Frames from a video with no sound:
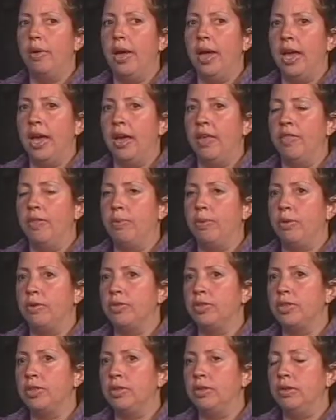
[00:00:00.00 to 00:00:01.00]
and the
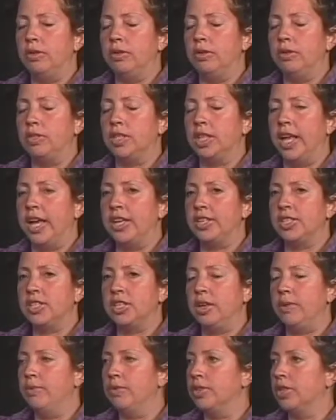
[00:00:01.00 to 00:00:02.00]
person's last
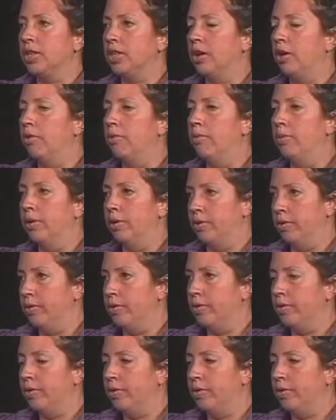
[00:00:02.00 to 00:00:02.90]
name was Lobu.